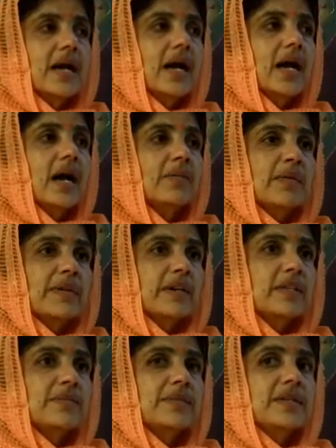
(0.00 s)
uh,
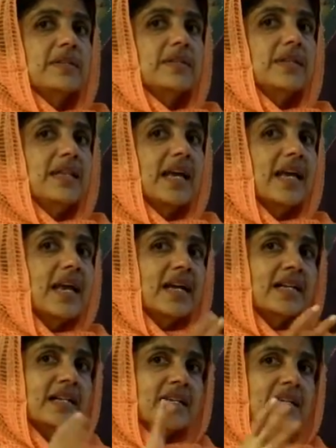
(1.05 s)
apavada means
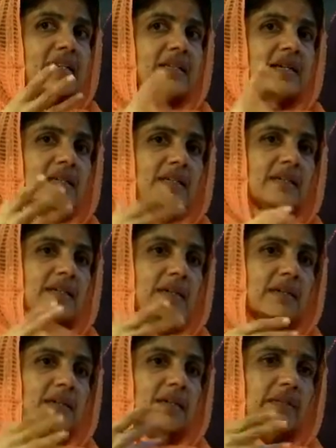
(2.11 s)
negating that
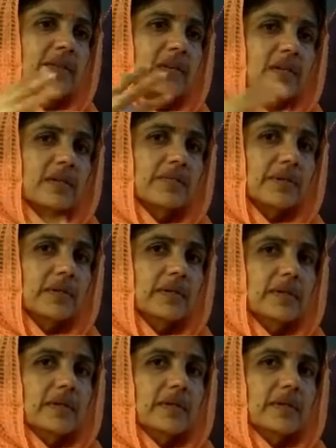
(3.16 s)
non invariable